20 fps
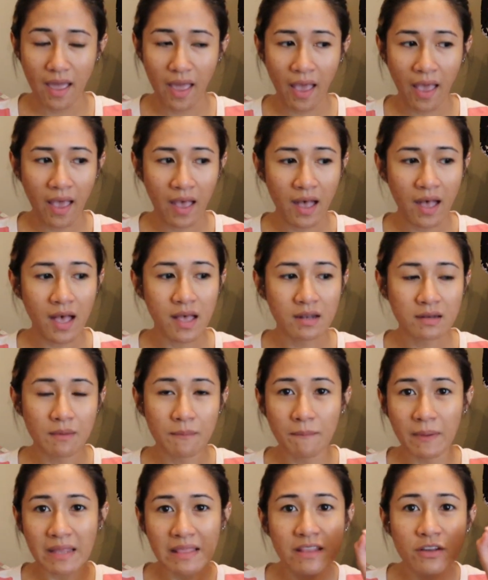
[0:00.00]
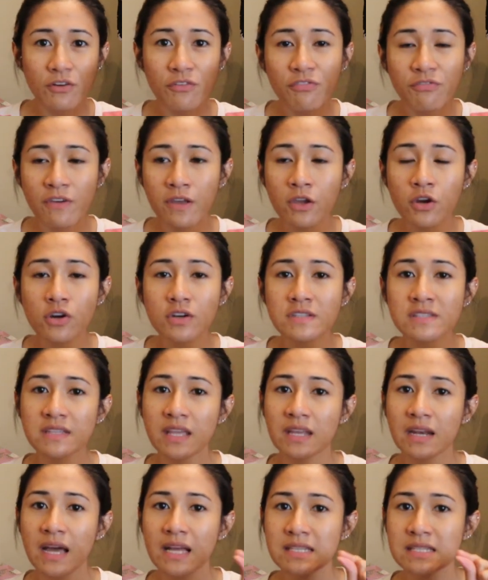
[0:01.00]
and my little fingers
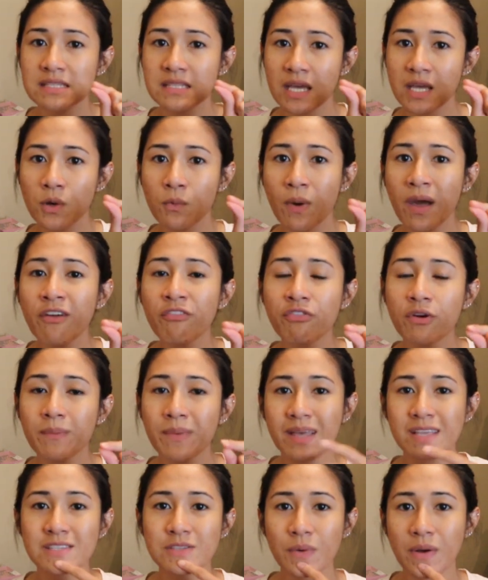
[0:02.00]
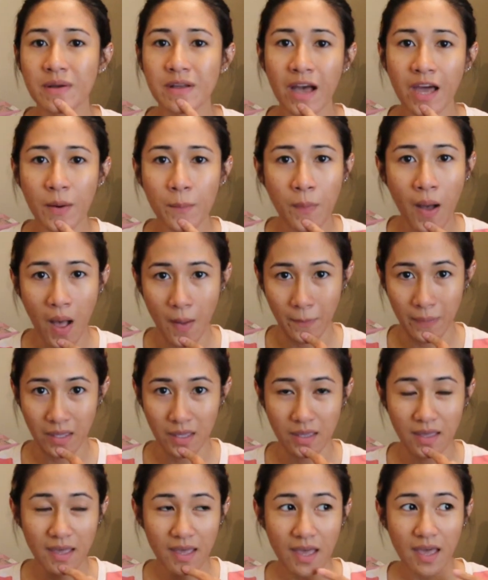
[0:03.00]
cannot stay away from it, so I got to pop it.